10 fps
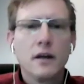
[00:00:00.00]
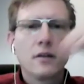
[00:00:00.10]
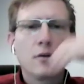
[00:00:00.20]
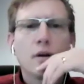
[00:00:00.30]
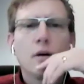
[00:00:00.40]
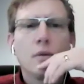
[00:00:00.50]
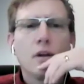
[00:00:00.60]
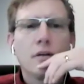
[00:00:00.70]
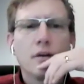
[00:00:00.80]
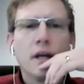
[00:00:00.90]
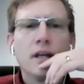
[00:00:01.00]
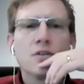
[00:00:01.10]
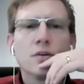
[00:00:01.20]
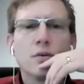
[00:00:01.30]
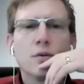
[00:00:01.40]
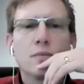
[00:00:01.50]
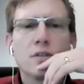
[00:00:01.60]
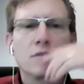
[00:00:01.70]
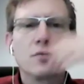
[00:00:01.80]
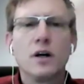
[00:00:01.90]
there were a couple other angel groups
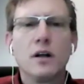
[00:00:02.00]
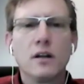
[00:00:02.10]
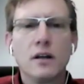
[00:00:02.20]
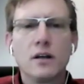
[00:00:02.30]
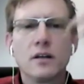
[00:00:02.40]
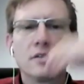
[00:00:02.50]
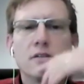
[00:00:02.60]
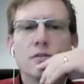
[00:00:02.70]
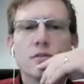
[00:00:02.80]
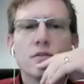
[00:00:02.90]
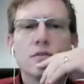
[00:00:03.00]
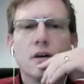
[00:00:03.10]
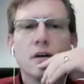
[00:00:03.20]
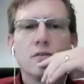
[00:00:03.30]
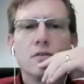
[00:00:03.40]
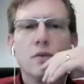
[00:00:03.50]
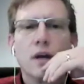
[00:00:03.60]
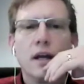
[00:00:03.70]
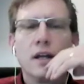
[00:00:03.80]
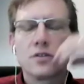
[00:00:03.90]
as well as those two
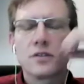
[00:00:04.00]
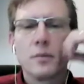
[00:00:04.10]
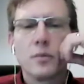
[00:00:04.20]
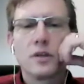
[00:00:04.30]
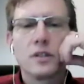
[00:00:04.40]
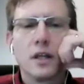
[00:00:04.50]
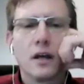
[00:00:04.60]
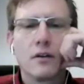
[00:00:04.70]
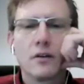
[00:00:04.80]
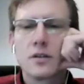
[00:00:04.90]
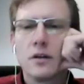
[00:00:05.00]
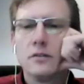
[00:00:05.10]
angels that put it together. So